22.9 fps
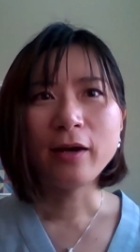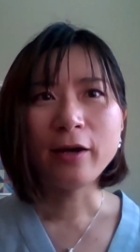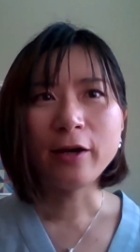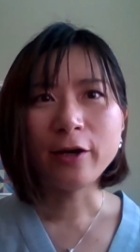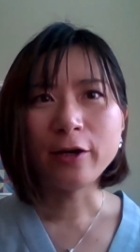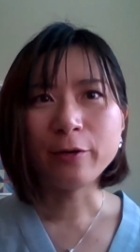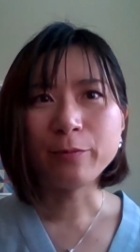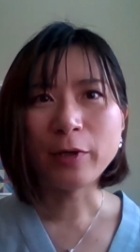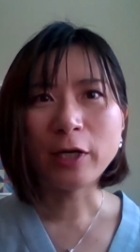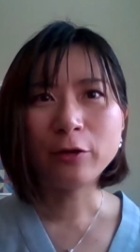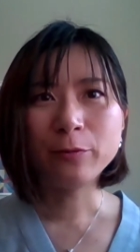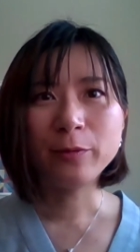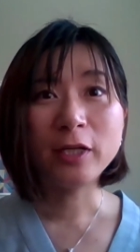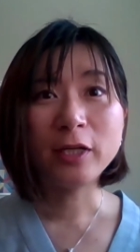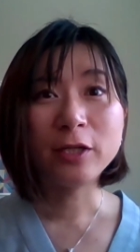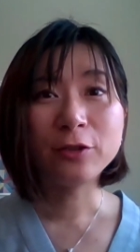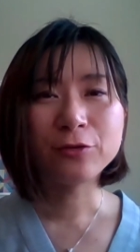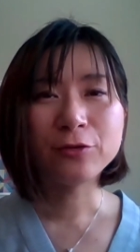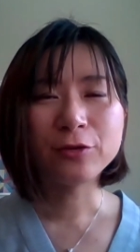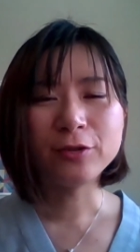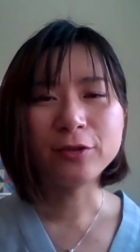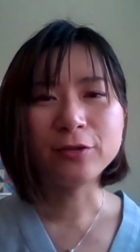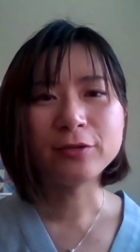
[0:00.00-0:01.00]
Um, I'll be
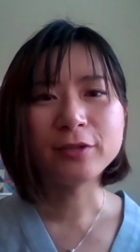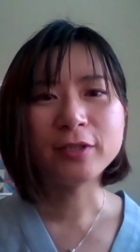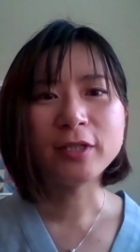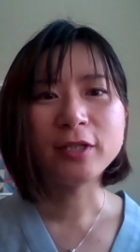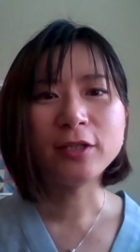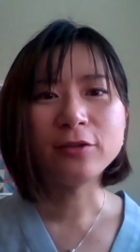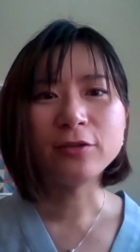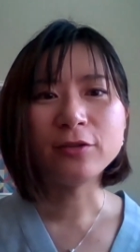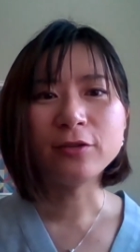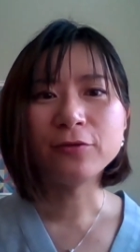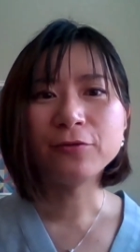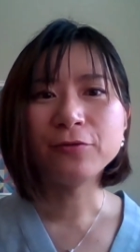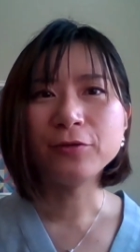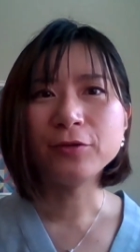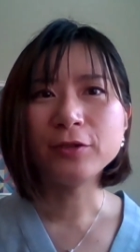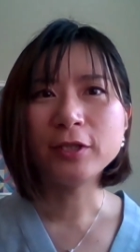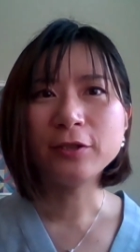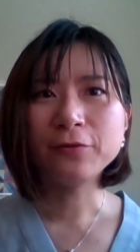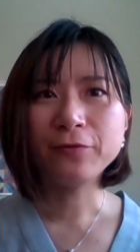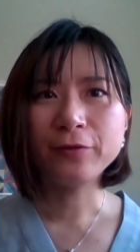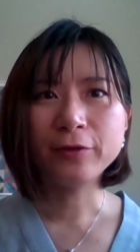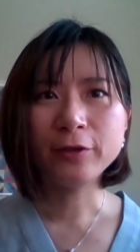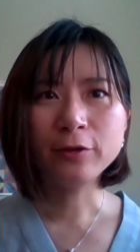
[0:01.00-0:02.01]
introducing you to
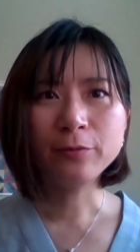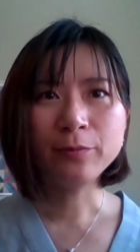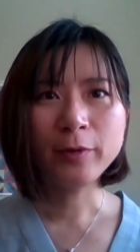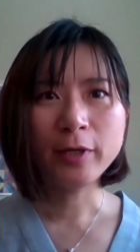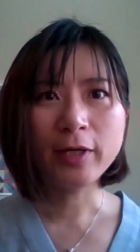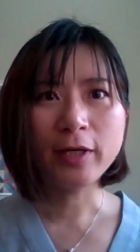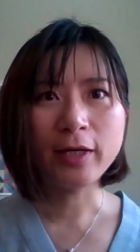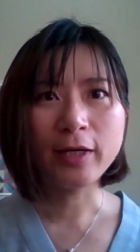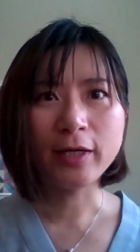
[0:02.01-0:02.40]
Fujifilm,